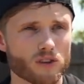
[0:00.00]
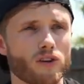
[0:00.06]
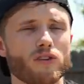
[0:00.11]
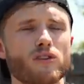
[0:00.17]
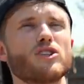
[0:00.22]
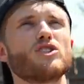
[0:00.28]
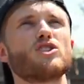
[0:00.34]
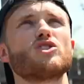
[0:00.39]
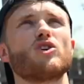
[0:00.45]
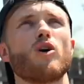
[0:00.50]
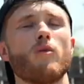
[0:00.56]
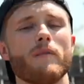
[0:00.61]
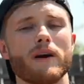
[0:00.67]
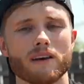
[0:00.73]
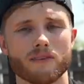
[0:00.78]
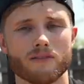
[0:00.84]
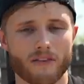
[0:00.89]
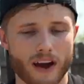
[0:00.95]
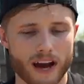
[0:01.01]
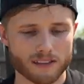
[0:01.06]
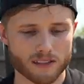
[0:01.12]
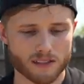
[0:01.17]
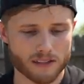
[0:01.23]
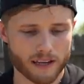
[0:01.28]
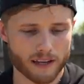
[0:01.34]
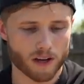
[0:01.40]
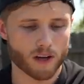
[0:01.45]
There's so many
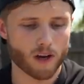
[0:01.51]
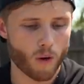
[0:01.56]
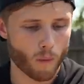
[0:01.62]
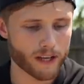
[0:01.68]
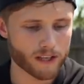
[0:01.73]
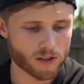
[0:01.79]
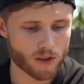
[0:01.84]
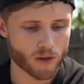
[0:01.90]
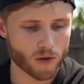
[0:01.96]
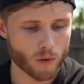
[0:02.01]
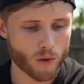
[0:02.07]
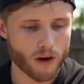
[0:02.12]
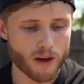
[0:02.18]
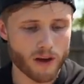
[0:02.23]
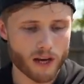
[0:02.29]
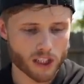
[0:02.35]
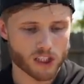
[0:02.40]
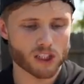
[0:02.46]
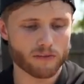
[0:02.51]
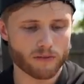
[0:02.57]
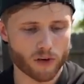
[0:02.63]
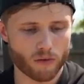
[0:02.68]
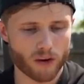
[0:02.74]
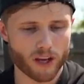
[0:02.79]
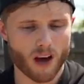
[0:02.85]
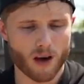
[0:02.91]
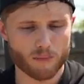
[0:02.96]
facets that can go into achieving
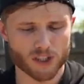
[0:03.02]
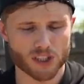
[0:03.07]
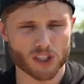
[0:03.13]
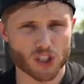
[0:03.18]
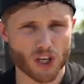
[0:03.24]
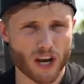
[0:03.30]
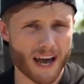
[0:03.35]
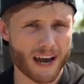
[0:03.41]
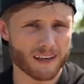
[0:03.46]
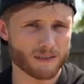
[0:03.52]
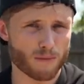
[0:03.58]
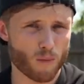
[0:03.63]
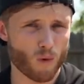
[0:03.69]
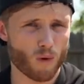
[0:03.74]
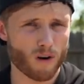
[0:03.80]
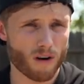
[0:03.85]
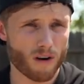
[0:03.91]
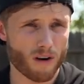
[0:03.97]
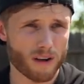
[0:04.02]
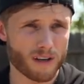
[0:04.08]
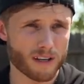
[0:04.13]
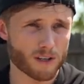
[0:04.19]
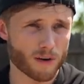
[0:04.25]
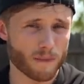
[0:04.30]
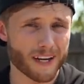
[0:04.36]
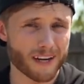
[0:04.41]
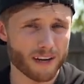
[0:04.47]
recomposition as a more
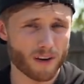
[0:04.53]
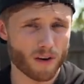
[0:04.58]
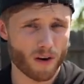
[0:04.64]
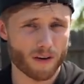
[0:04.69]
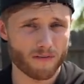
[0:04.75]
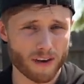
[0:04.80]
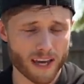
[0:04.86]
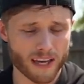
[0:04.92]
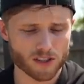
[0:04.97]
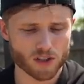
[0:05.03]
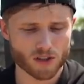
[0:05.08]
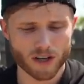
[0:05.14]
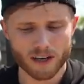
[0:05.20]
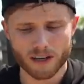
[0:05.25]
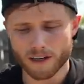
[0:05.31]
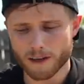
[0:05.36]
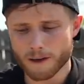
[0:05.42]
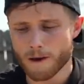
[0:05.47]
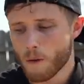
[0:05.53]
intermediate or advanced trainee.